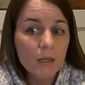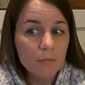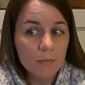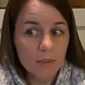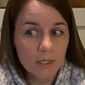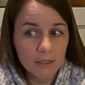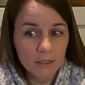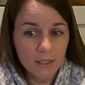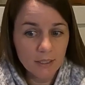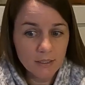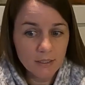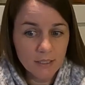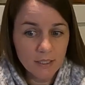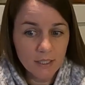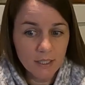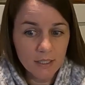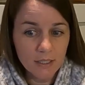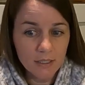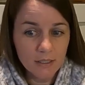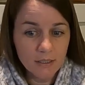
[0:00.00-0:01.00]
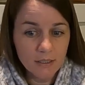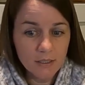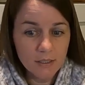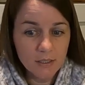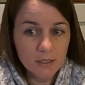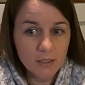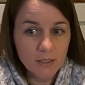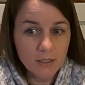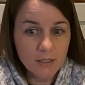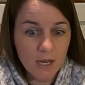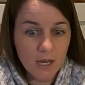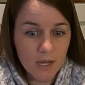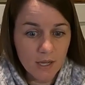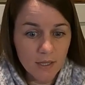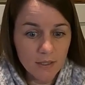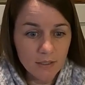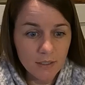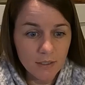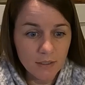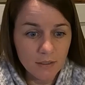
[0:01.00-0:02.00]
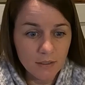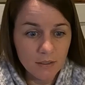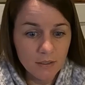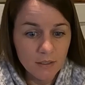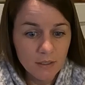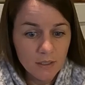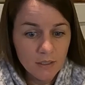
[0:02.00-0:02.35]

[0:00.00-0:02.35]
but I'd like to get it done, and